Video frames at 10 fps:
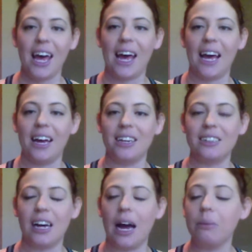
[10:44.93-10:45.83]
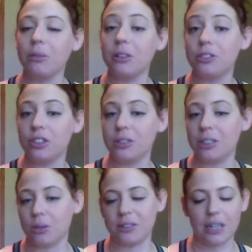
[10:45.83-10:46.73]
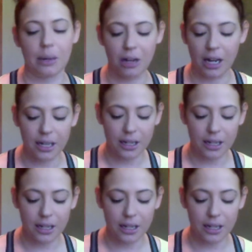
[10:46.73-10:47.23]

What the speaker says: And I'm shooting towards it. I'm not